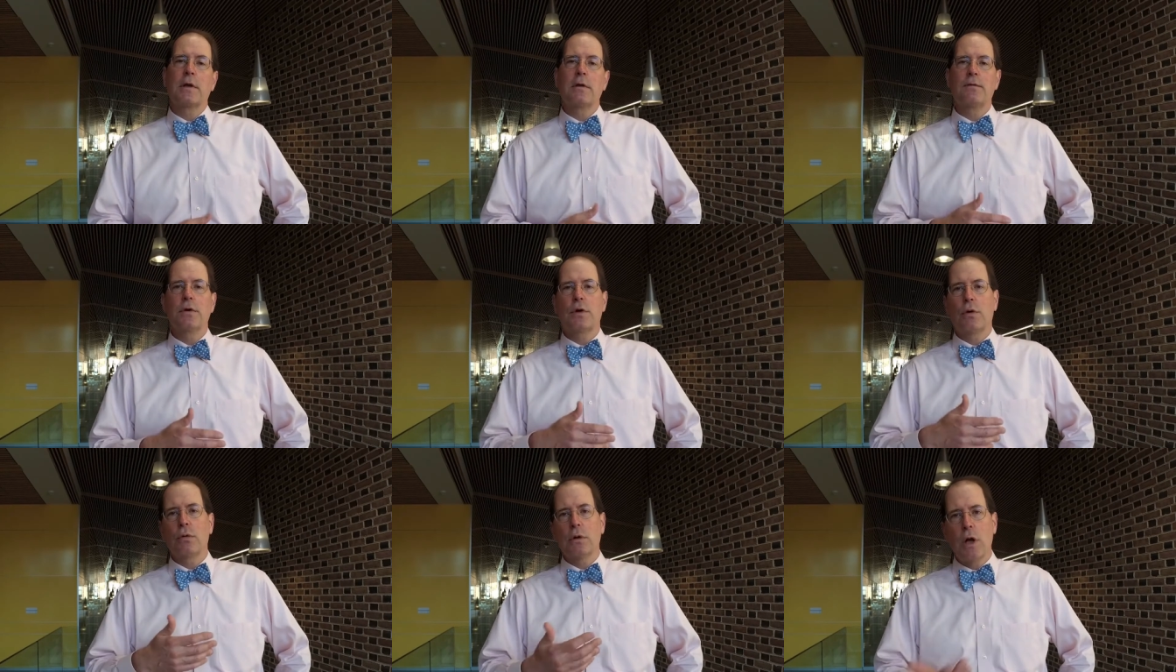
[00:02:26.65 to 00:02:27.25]
If
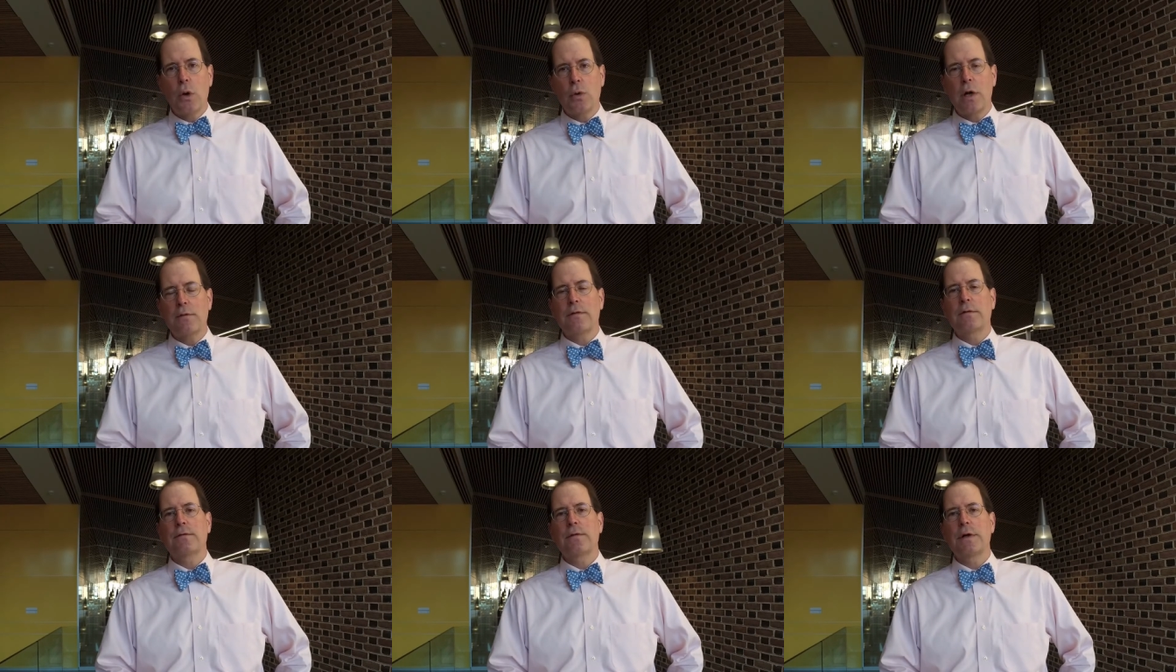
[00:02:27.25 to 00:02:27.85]
you go low
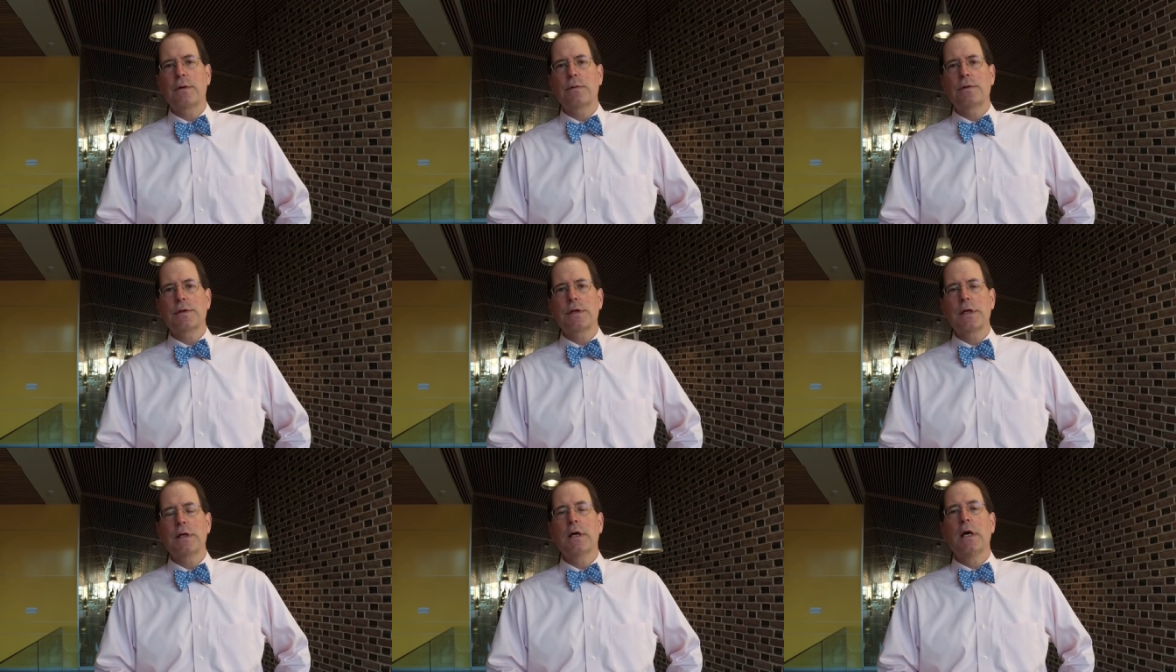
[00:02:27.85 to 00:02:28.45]
enough in
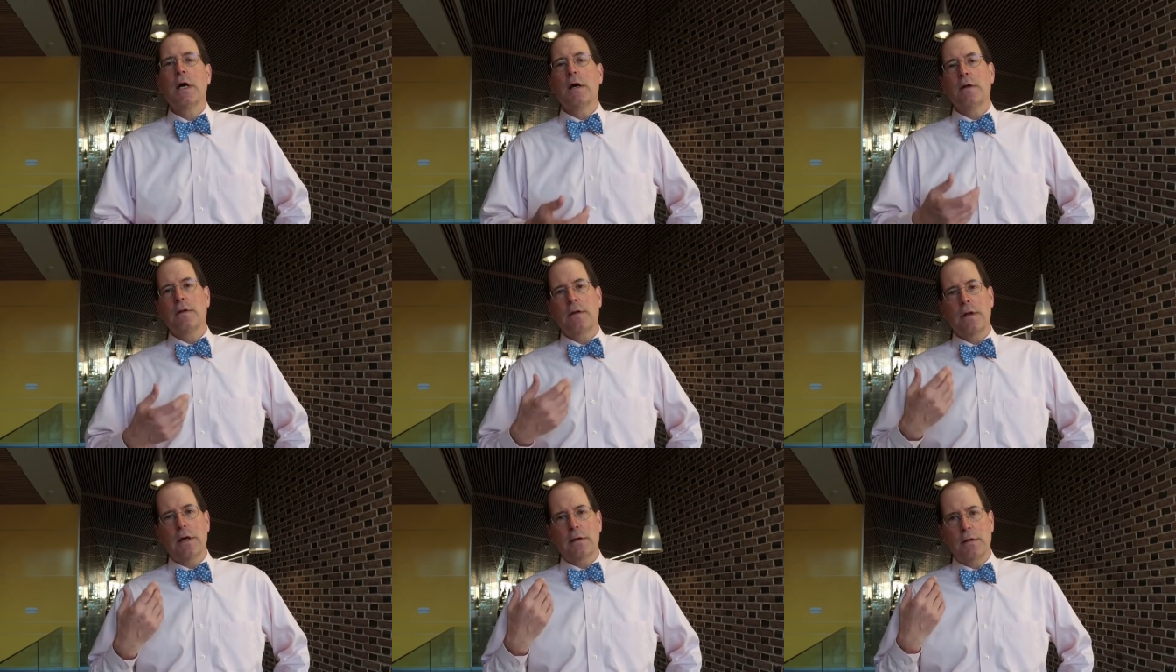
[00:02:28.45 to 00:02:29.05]
frequency
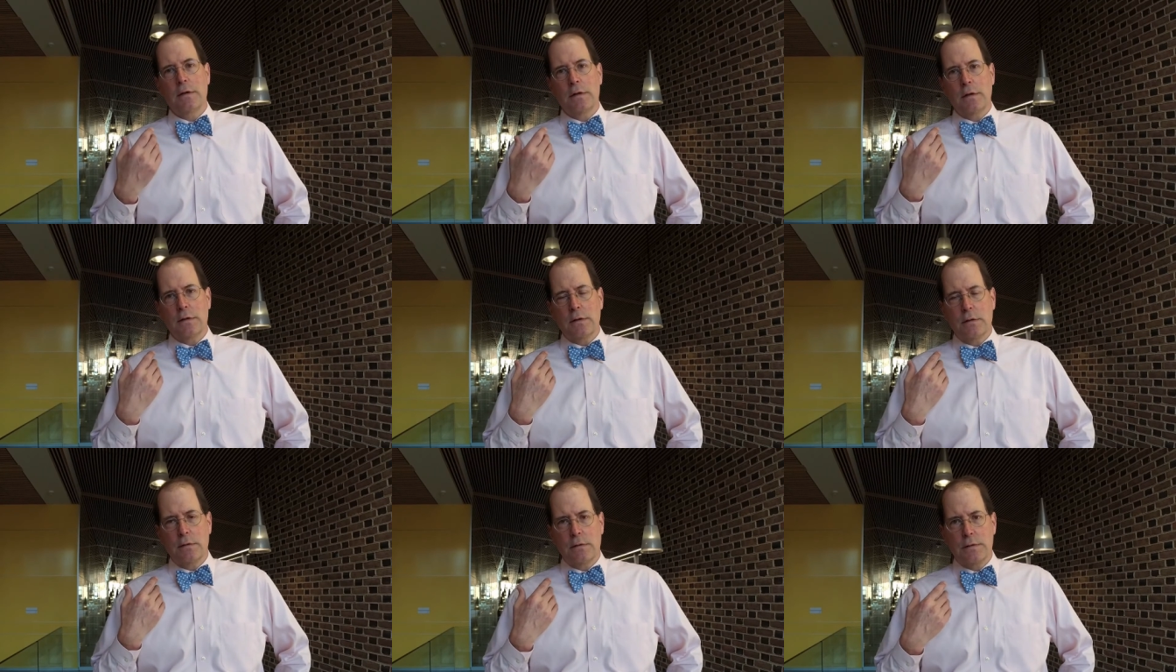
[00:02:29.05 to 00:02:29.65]
that
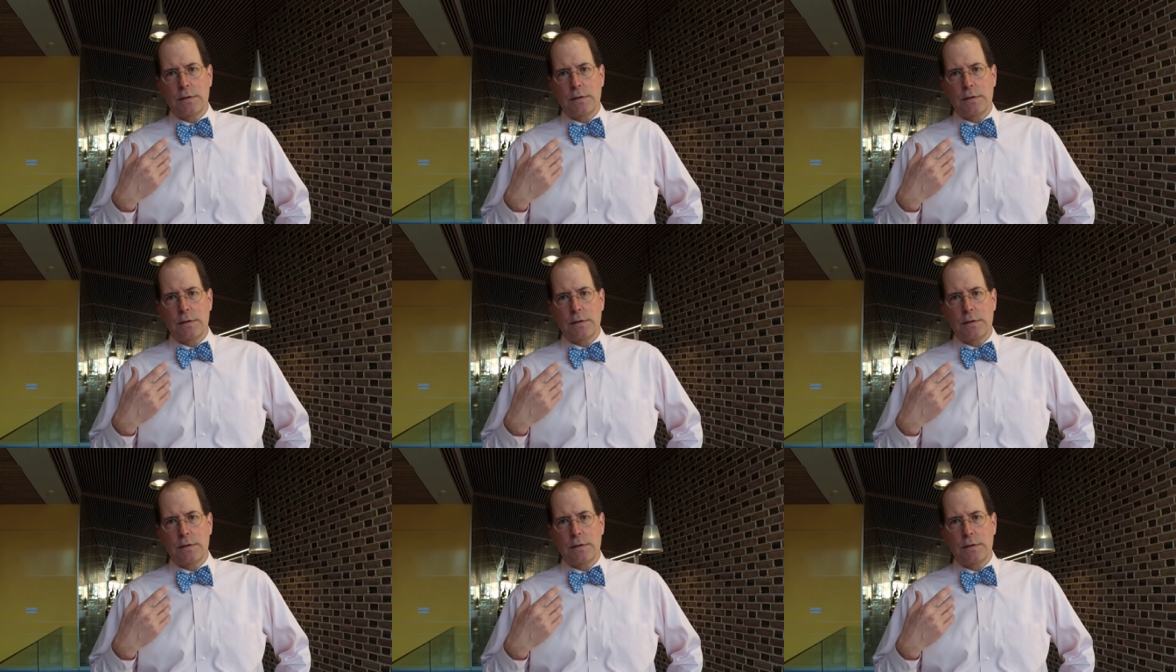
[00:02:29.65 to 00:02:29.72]
the